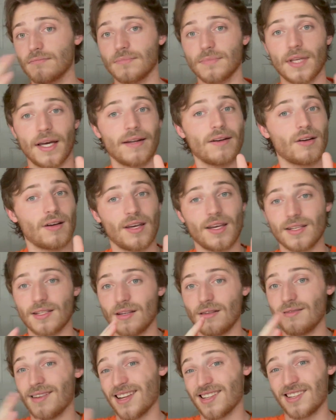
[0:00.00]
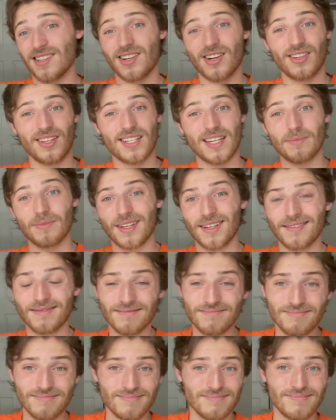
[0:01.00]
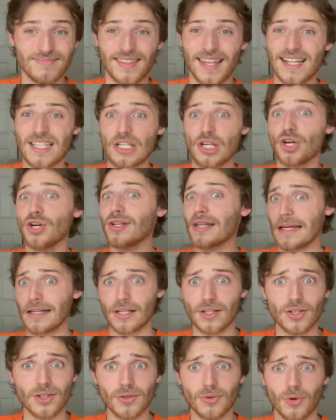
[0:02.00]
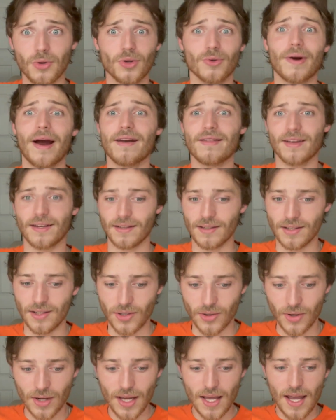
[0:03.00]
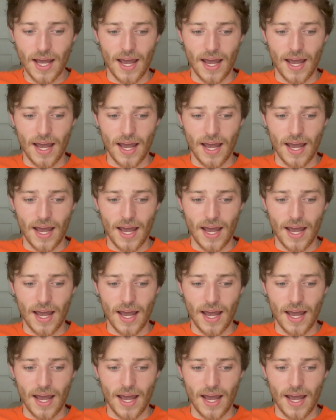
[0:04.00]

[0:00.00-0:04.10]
that isn't necessarily something that's a good thing to do or the right thing to do.